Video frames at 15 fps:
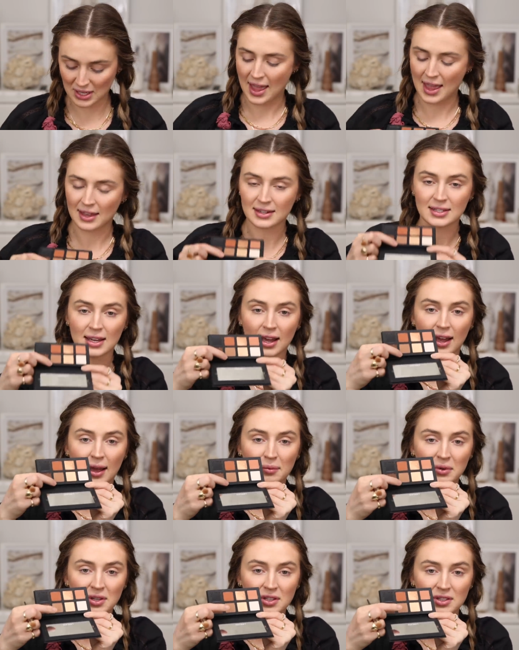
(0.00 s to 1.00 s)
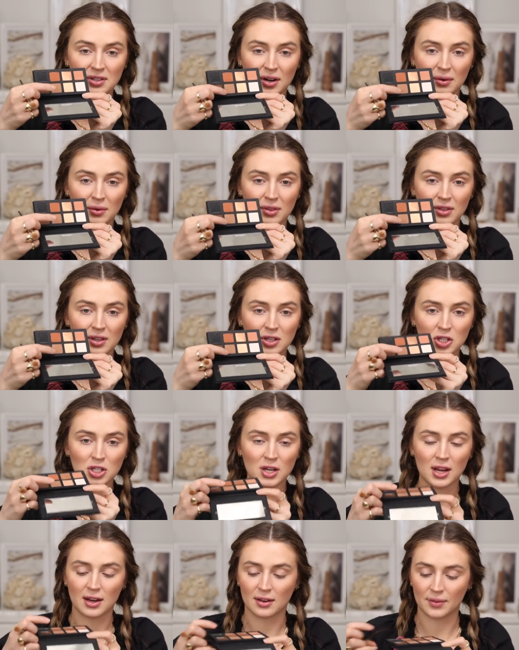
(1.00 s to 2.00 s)
And uh, I'm gonna start with this
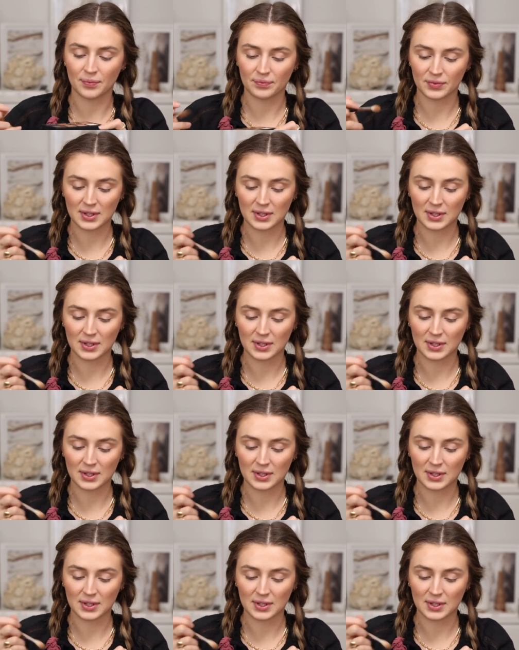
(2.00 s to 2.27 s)
shade,